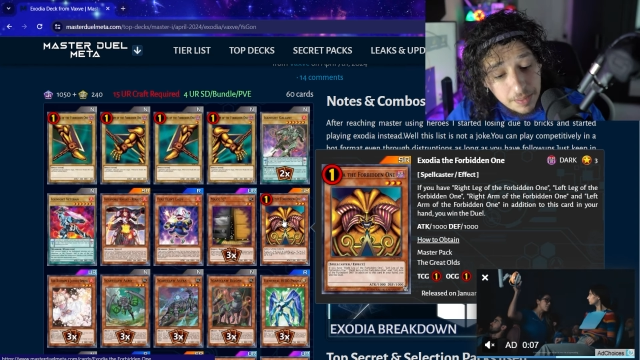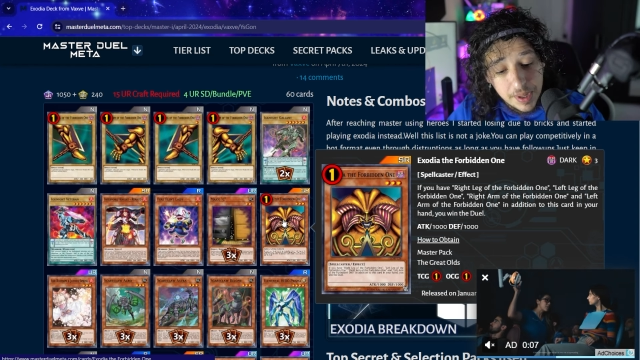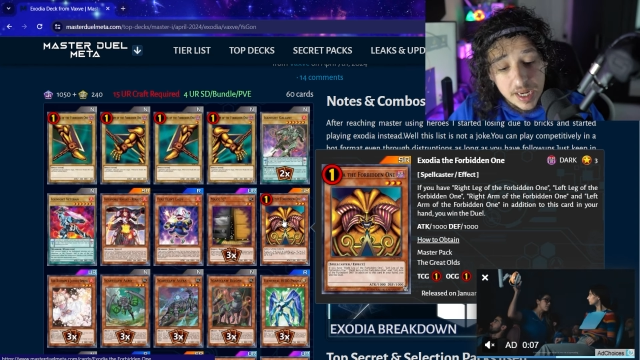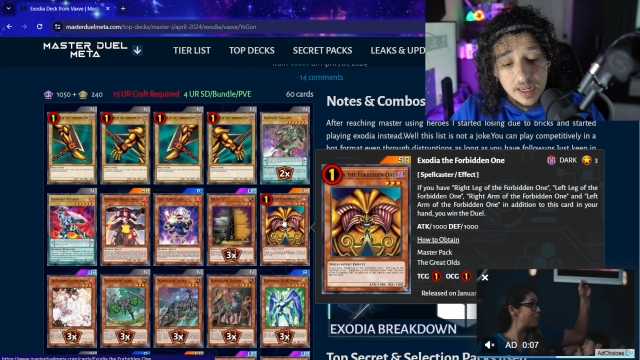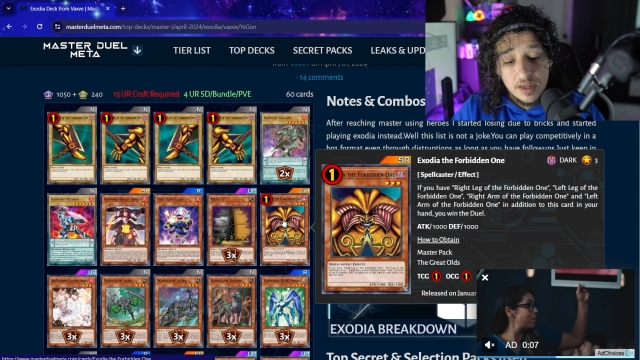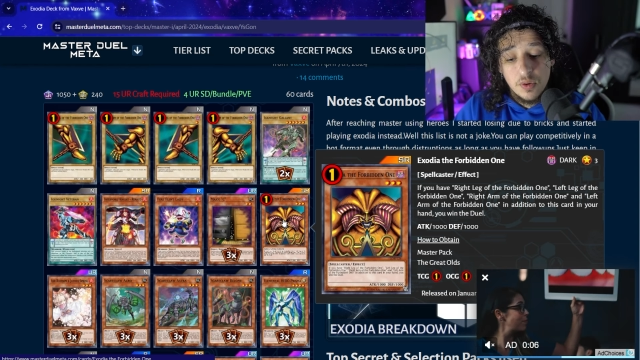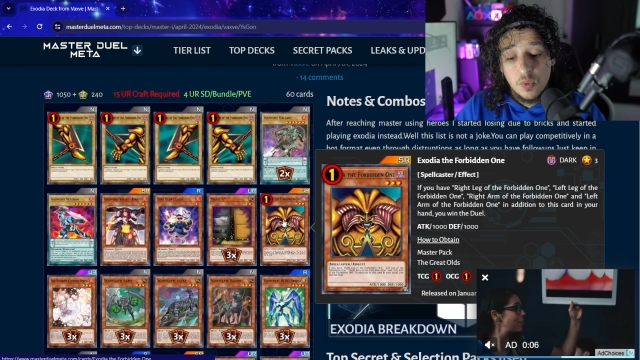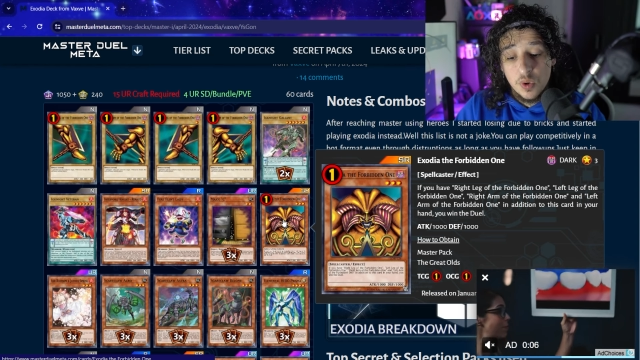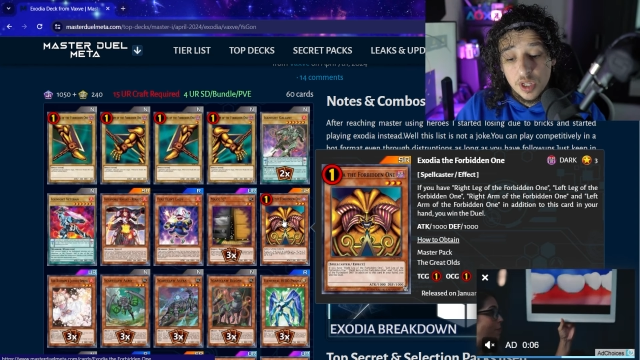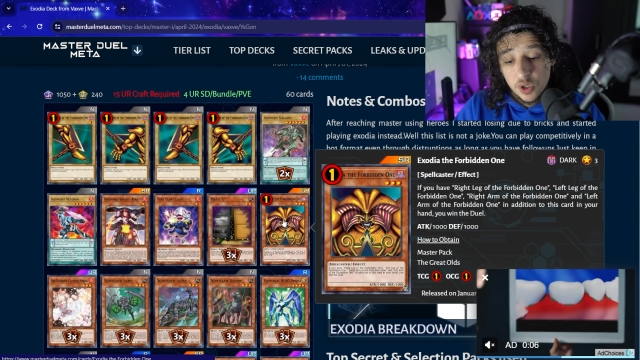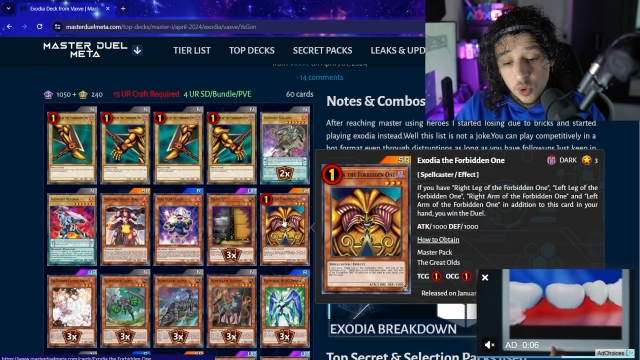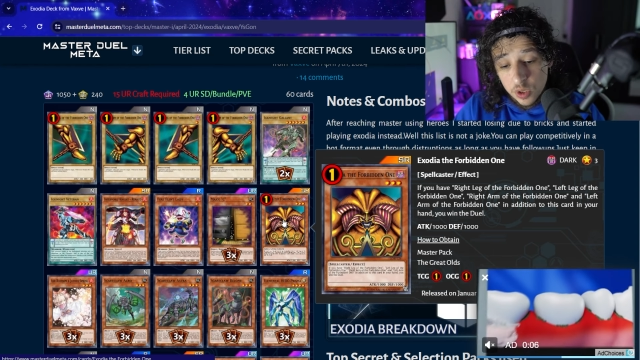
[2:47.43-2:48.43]
being
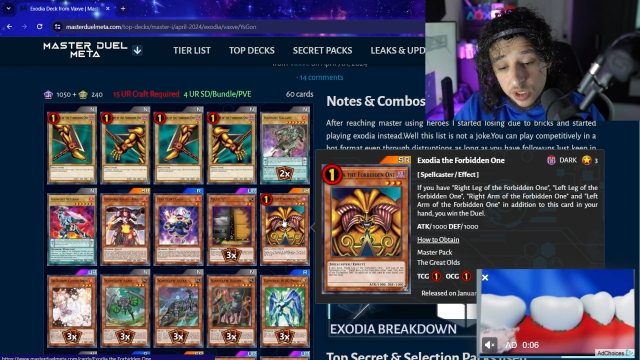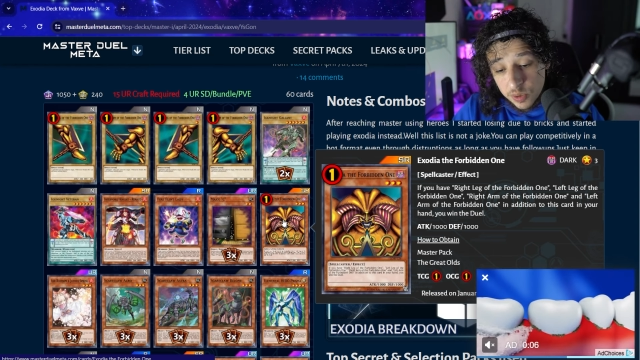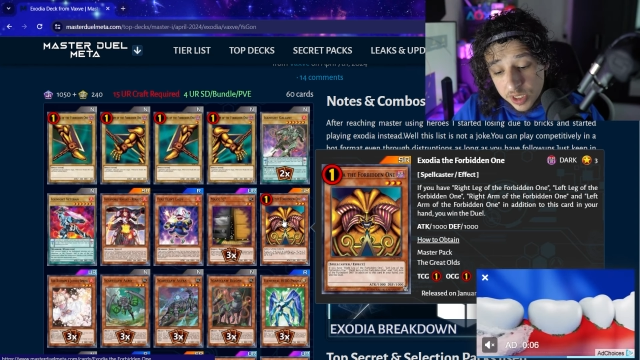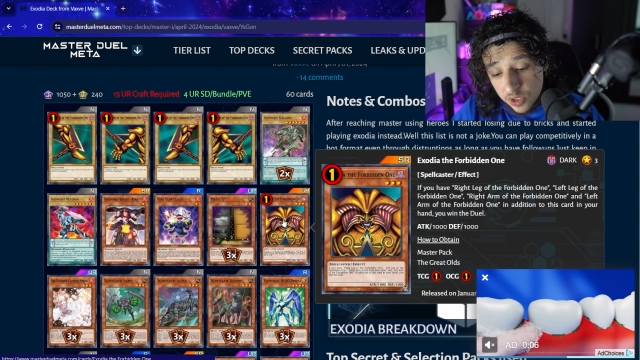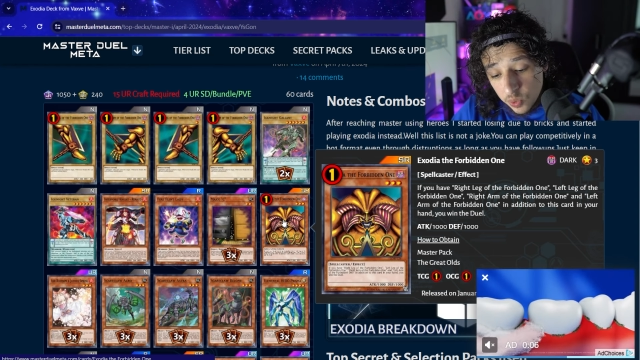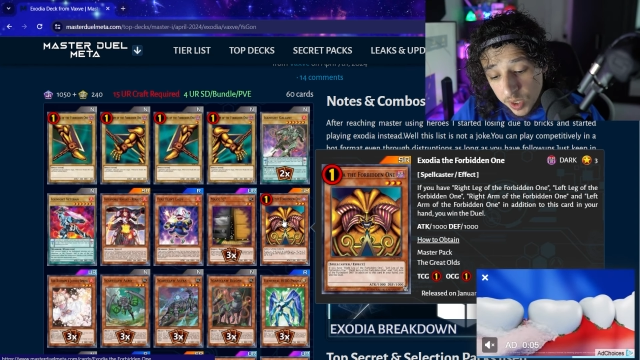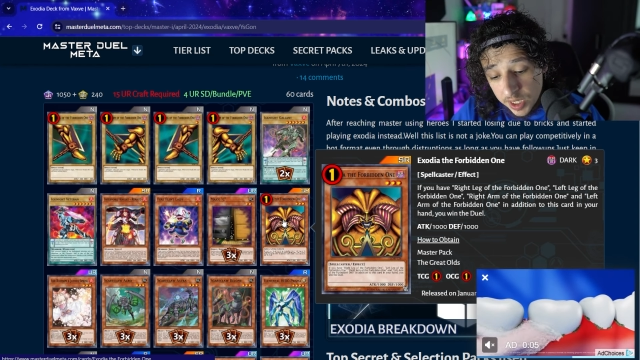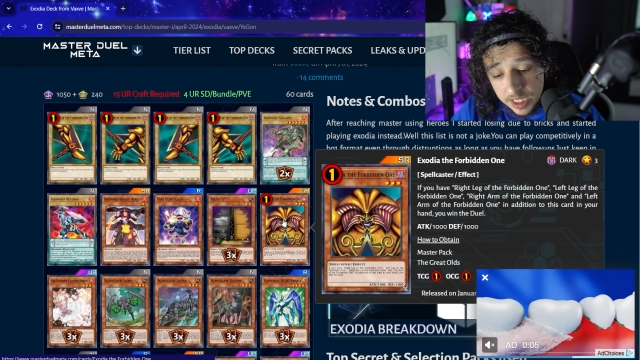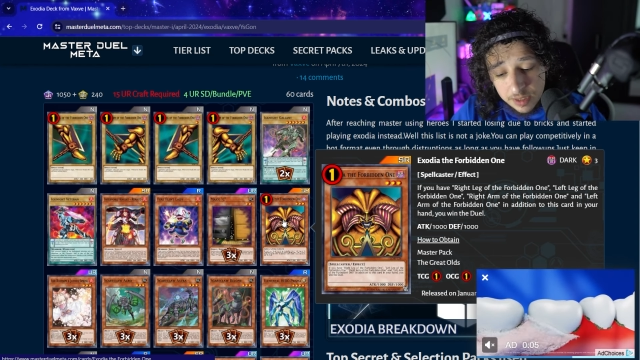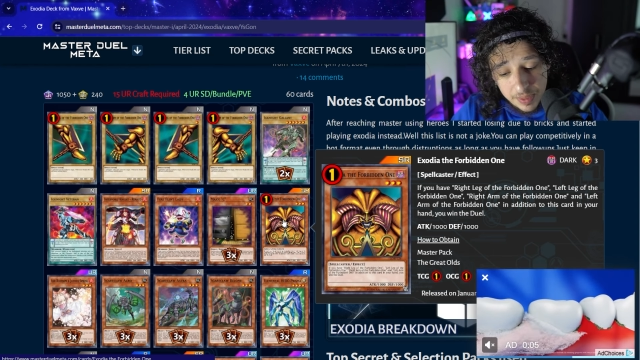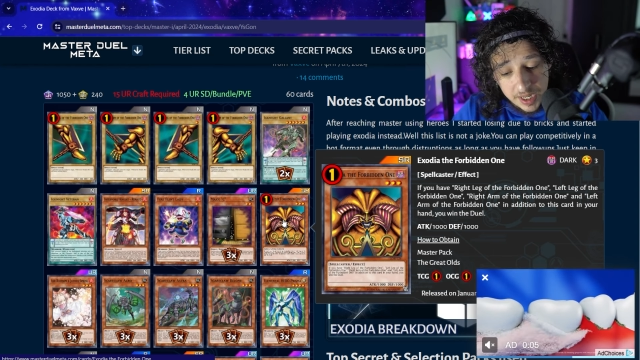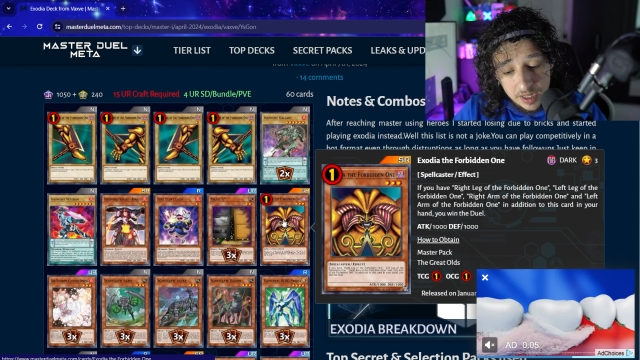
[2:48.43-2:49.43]
one of the coolest ways to
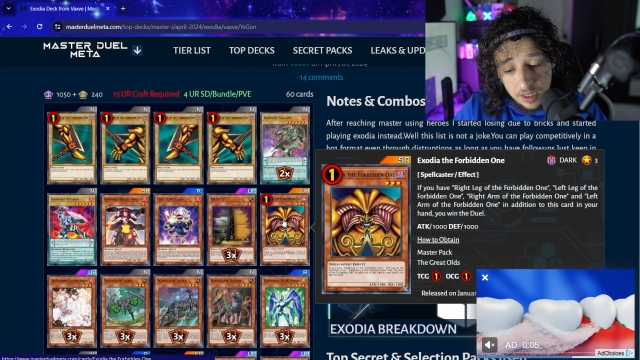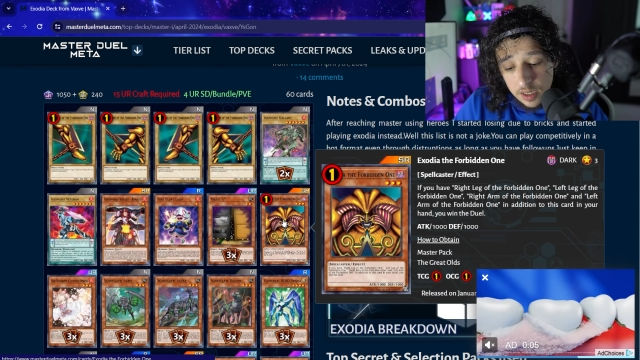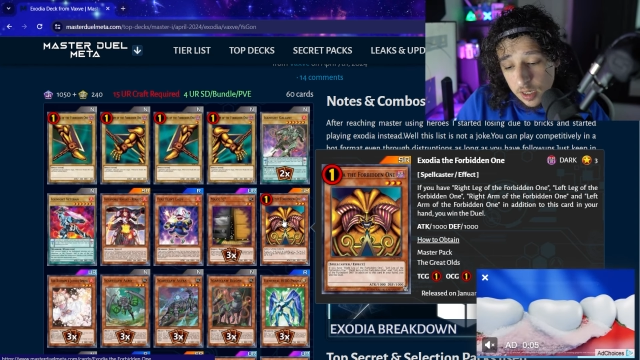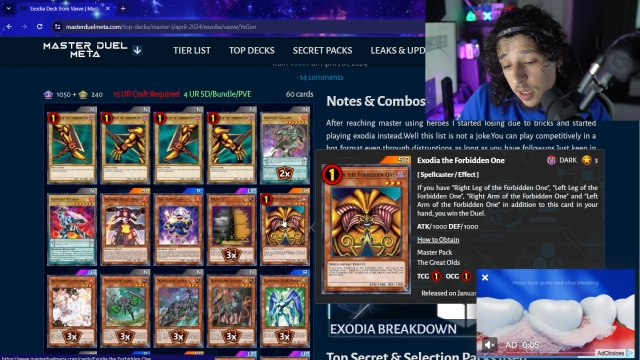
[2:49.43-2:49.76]
win, being